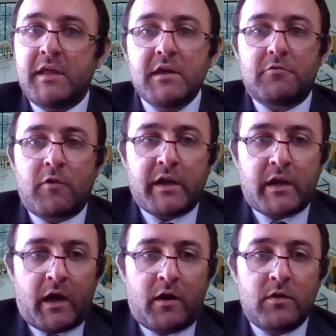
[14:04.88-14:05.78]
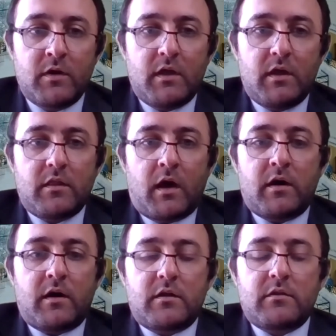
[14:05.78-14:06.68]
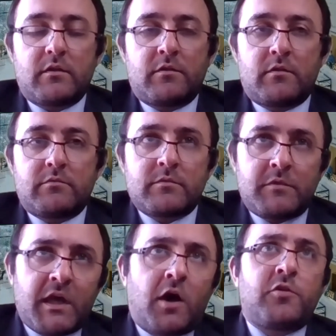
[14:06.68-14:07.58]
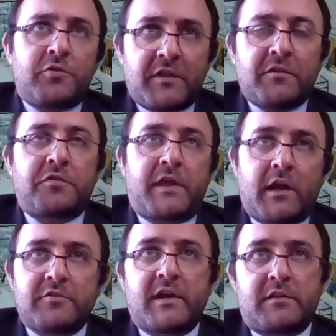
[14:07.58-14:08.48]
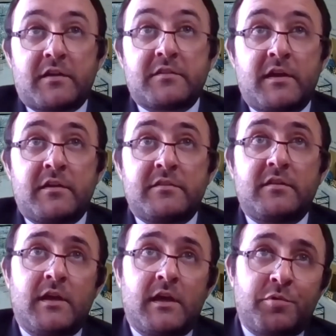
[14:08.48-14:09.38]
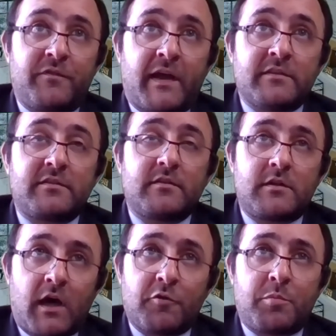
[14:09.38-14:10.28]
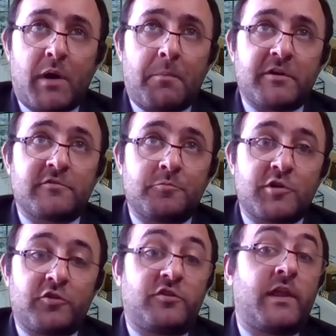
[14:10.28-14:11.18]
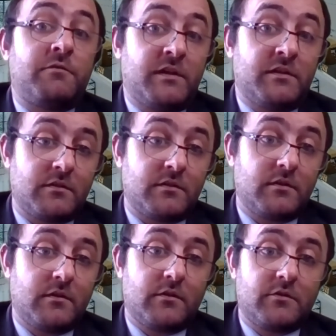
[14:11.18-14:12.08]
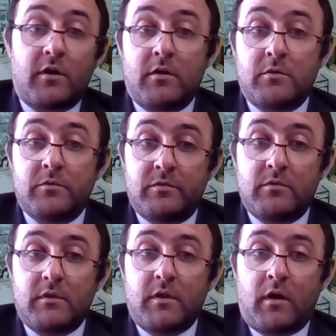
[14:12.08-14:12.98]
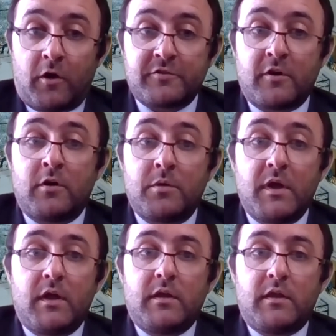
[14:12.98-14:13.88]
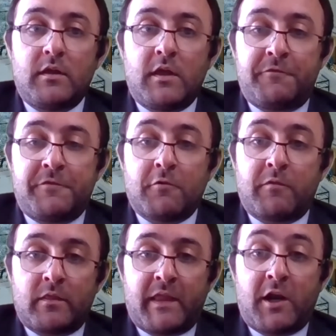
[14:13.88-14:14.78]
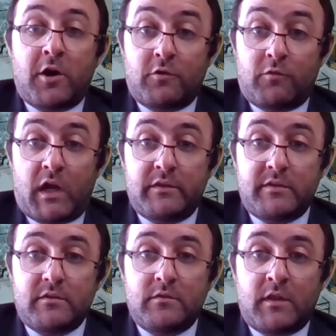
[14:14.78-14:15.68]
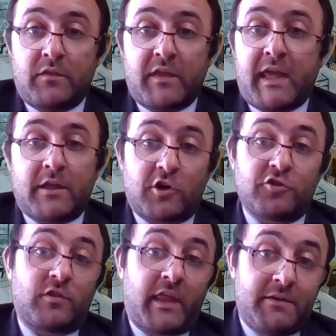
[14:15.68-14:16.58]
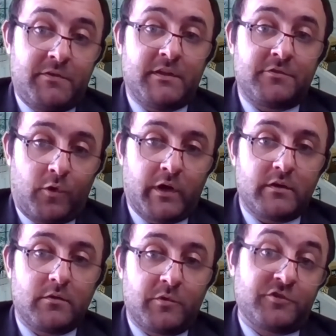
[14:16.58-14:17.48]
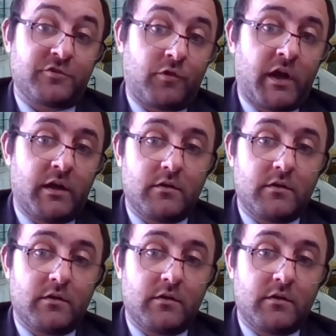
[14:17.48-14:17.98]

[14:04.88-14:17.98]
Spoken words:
it right now. The other thing that the CARES Act does is it prevents covered properties from charging late fees. So also, if you're late on your rent, then they can't charge you late fees for it, which is great.